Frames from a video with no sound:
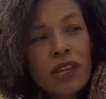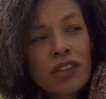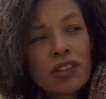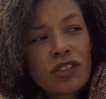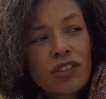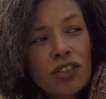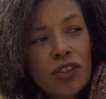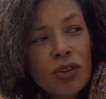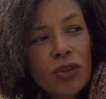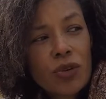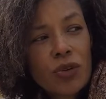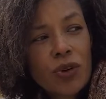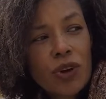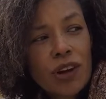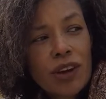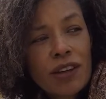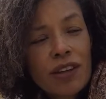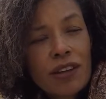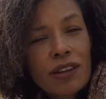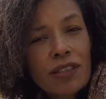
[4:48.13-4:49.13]
So
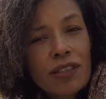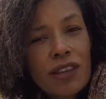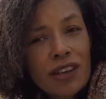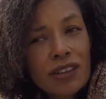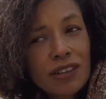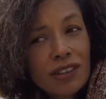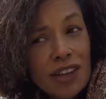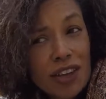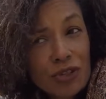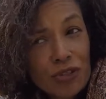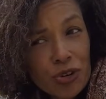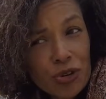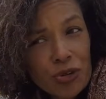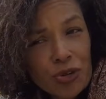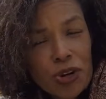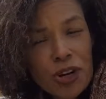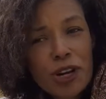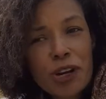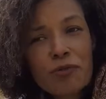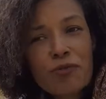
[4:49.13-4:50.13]
that's sound
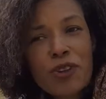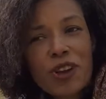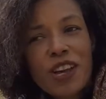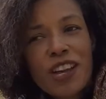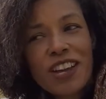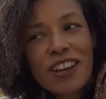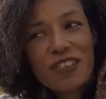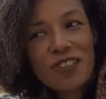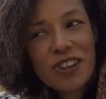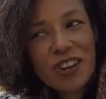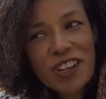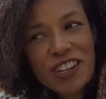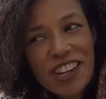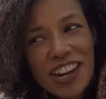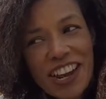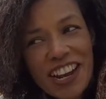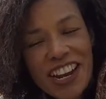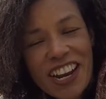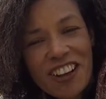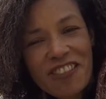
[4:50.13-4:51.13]
recording, but we're
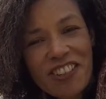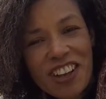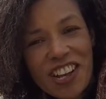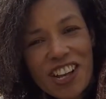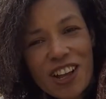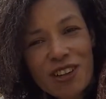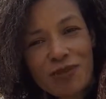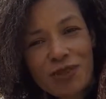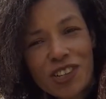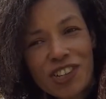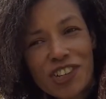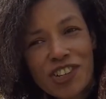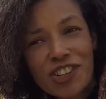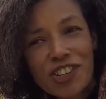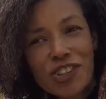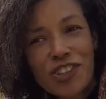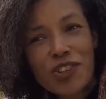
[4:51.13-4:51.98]
talking about composition.